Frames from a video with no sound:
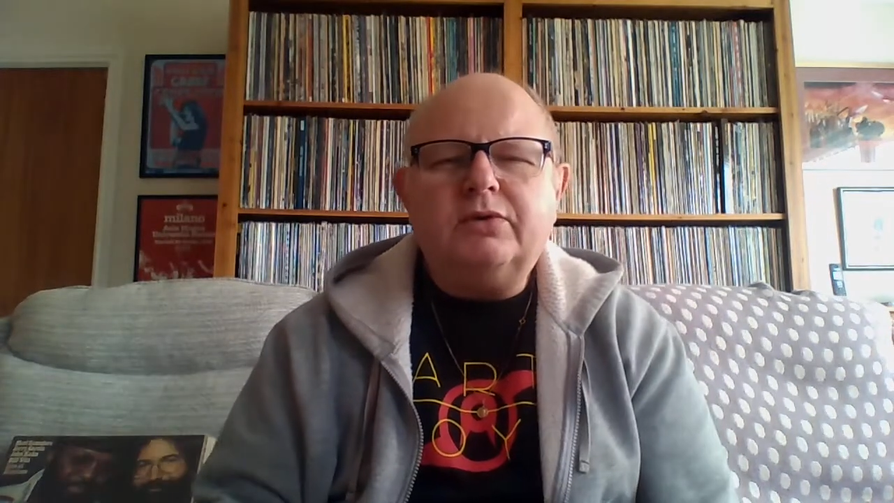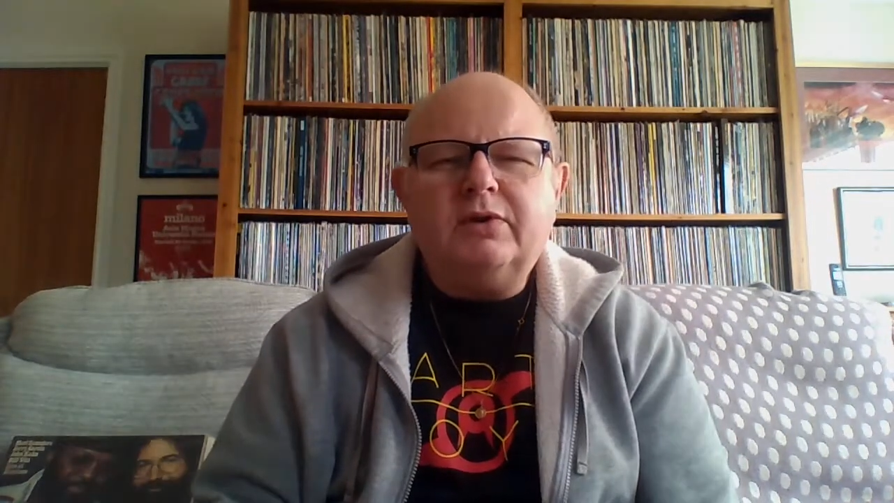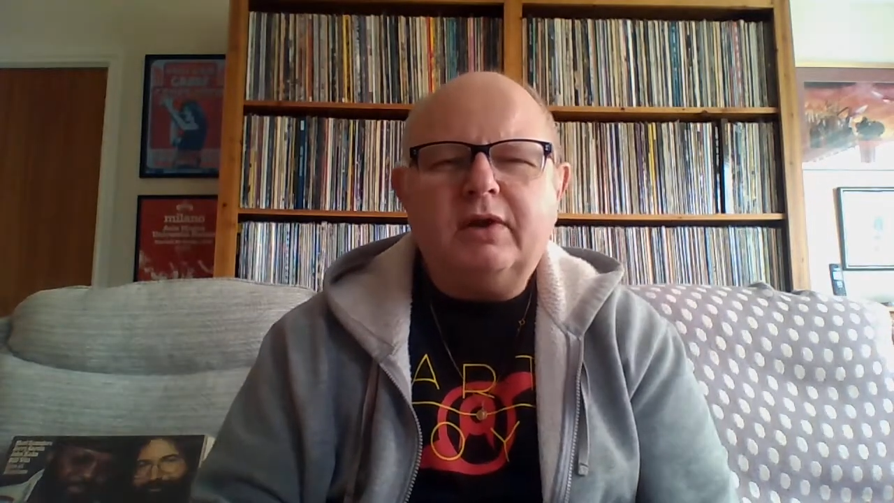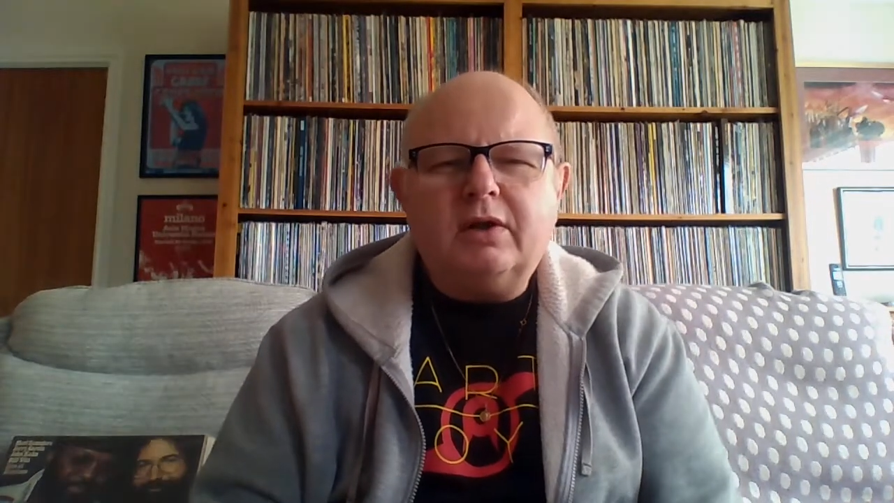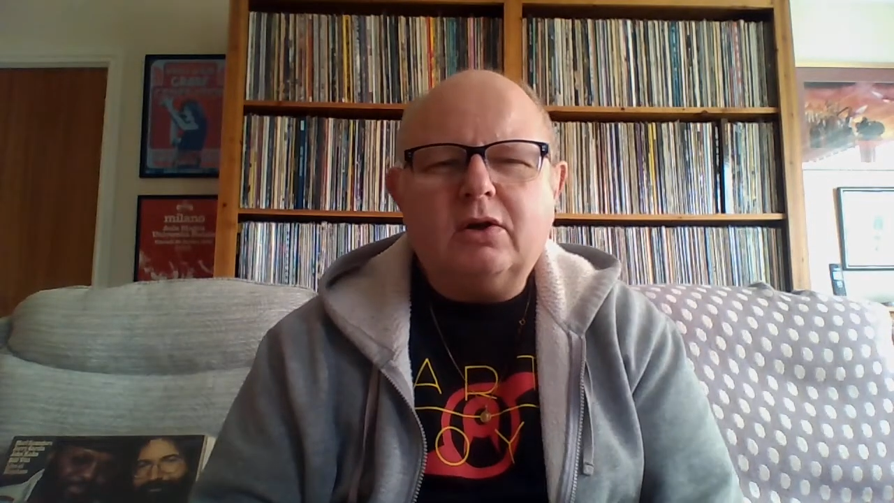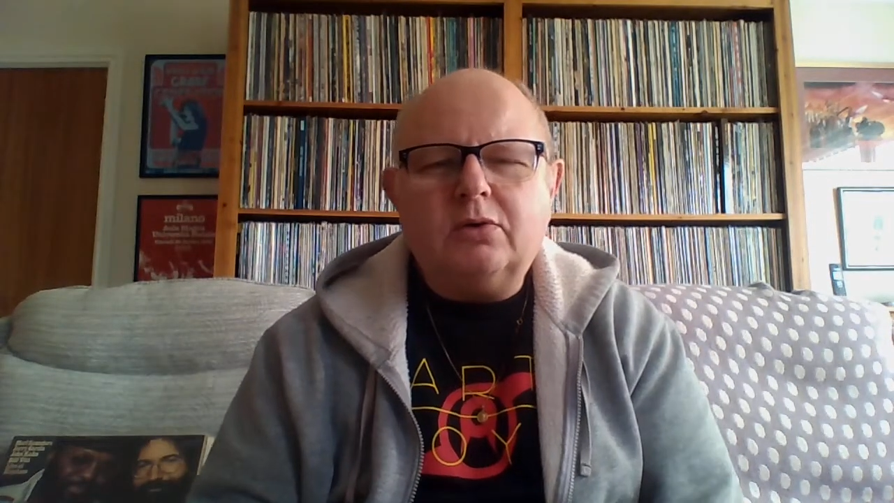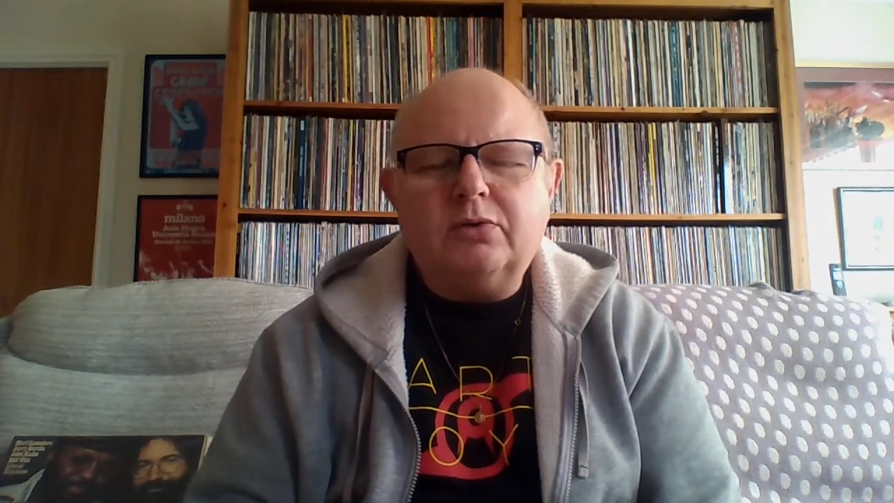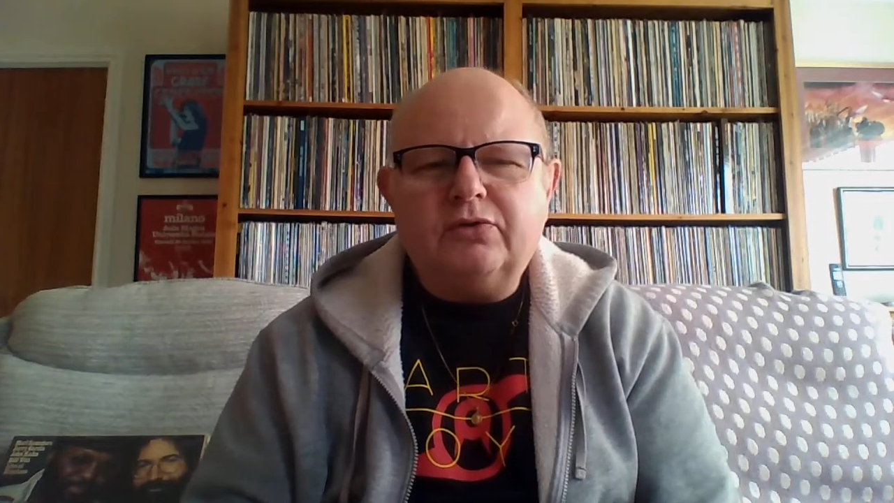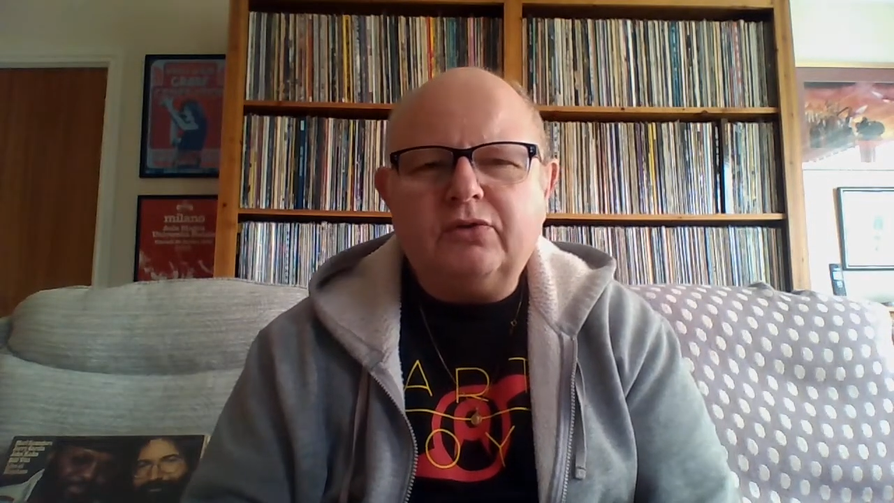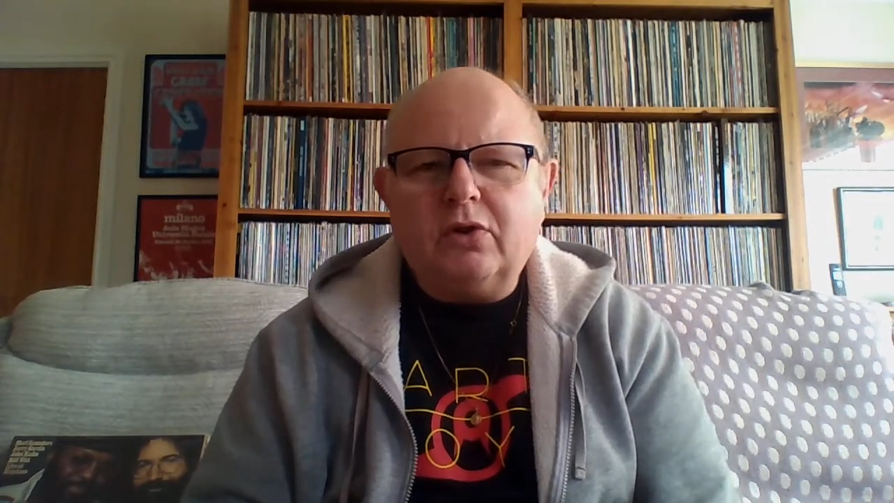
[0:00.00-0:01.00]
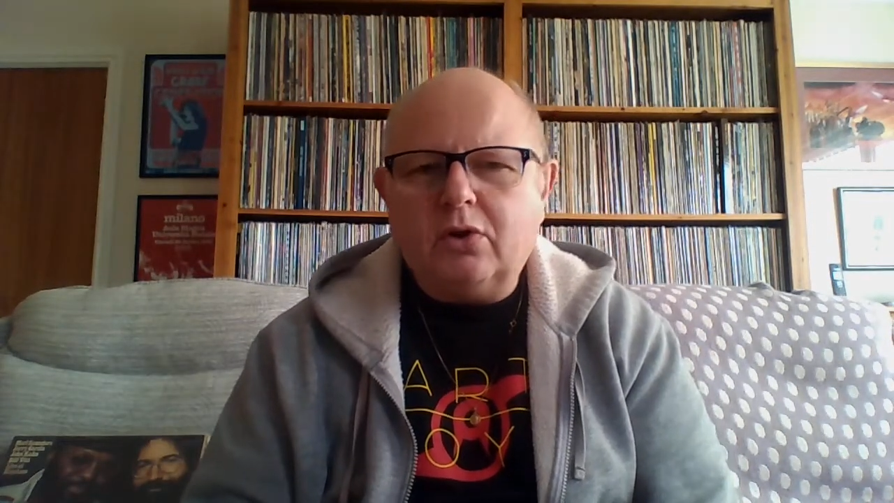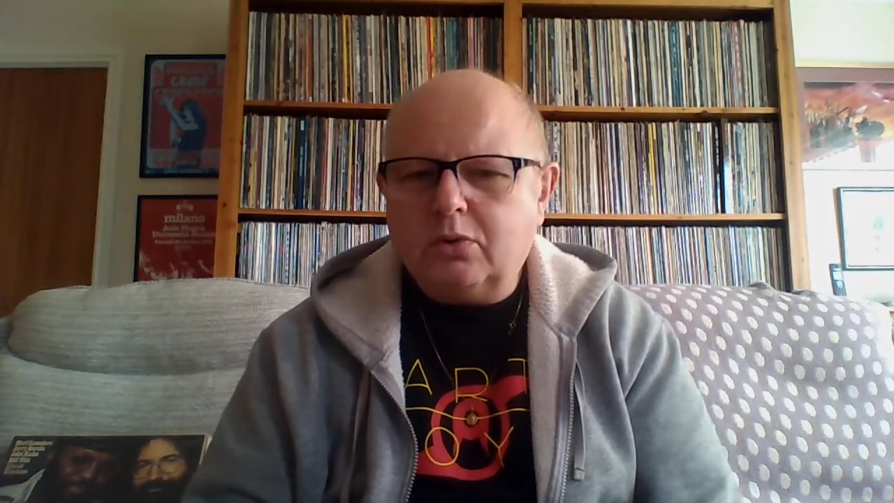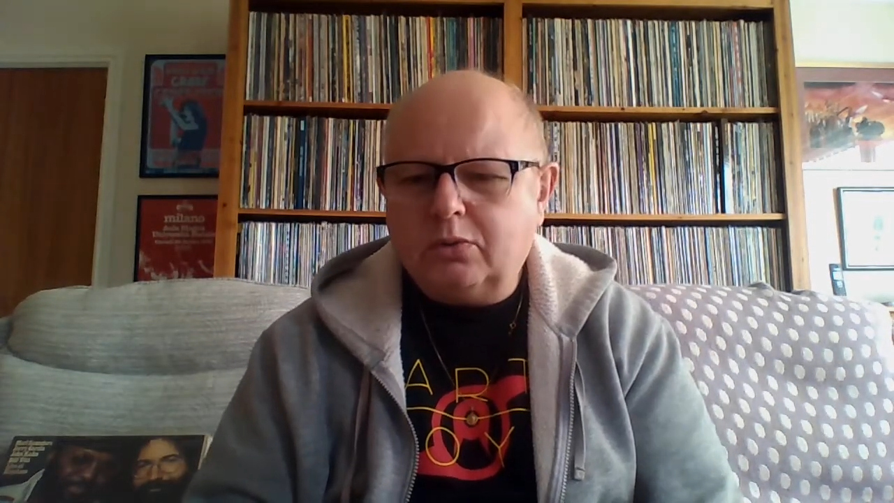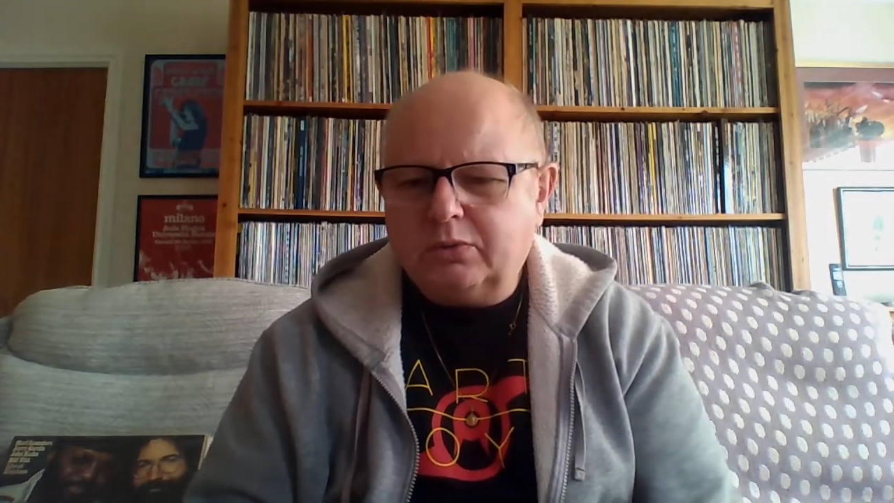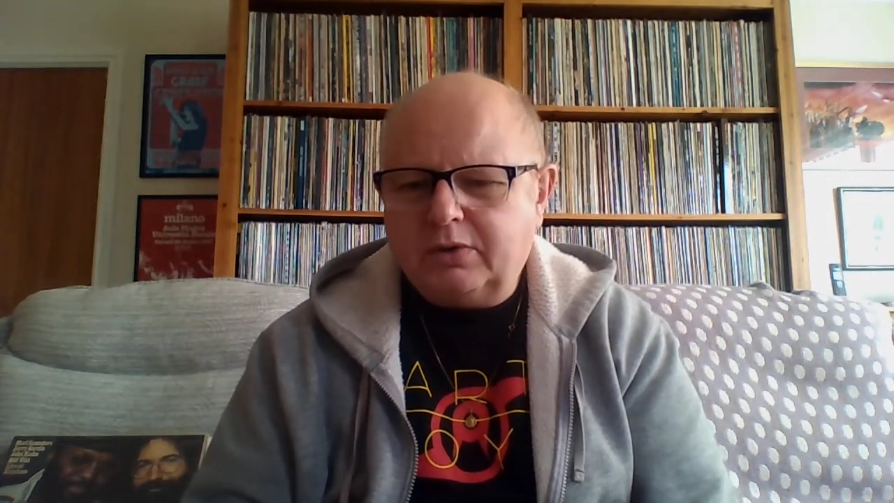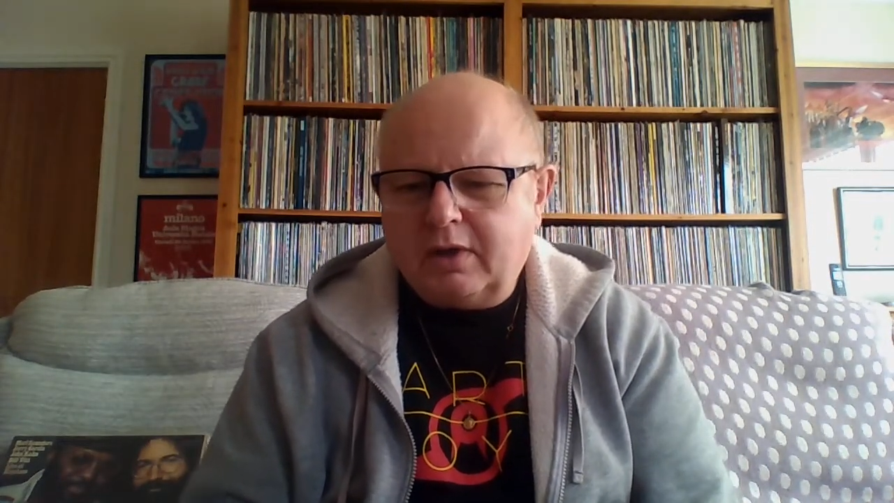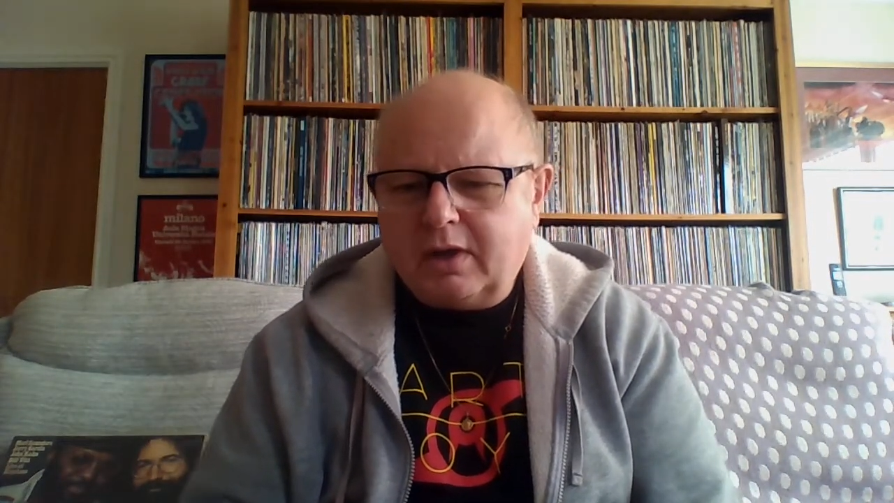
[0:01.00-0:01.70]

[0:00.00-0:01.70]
Nikko showed